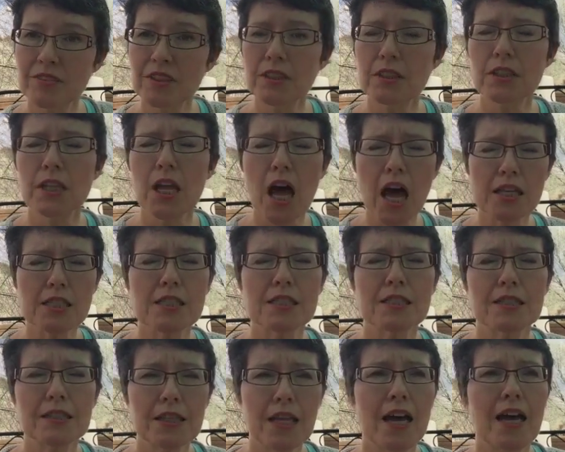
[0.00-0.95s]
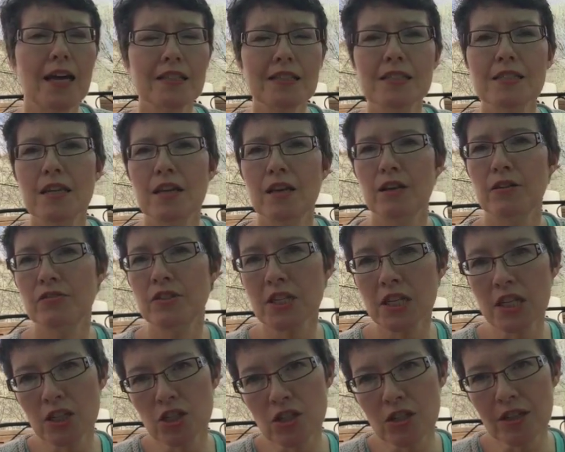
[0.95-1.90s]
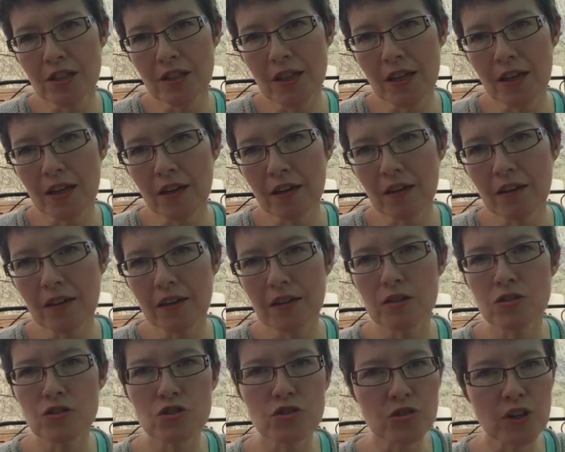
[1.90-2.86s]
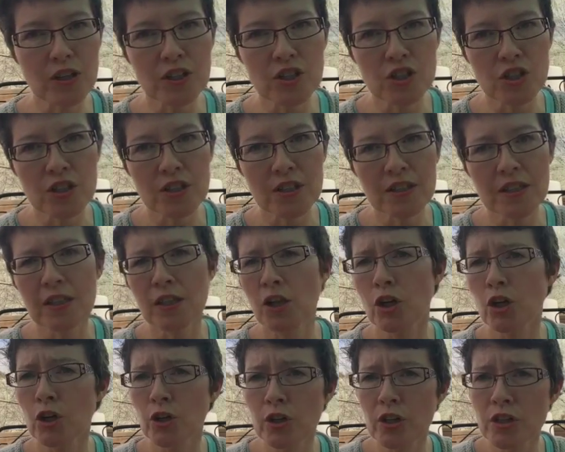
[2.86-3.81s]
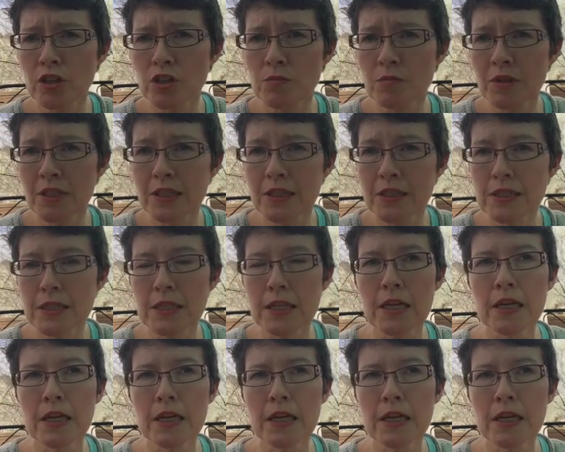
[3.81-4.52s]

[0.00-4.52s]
lots and lots of teaching there, instruction, encouragement,